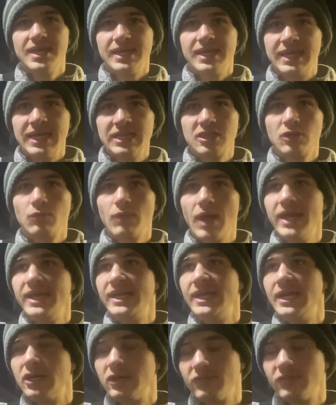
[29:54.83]
Get the right
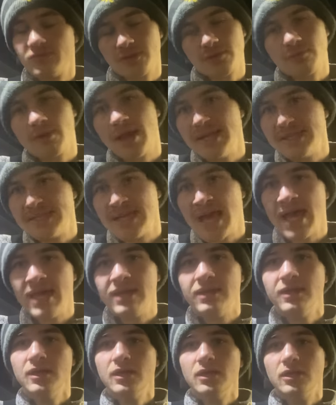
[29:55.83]
heater for the right
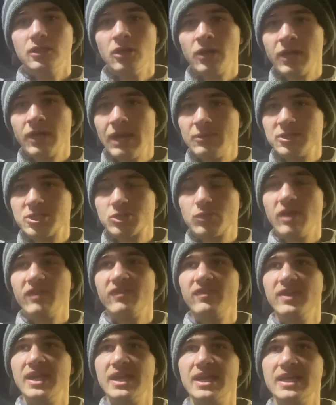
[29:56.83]
tent. Look at how much square
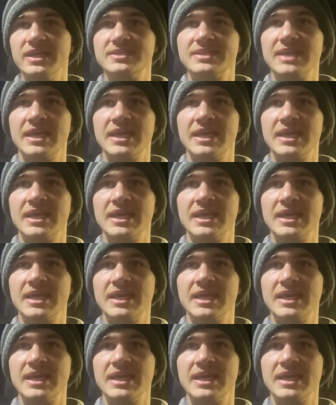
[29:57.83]
feet it is,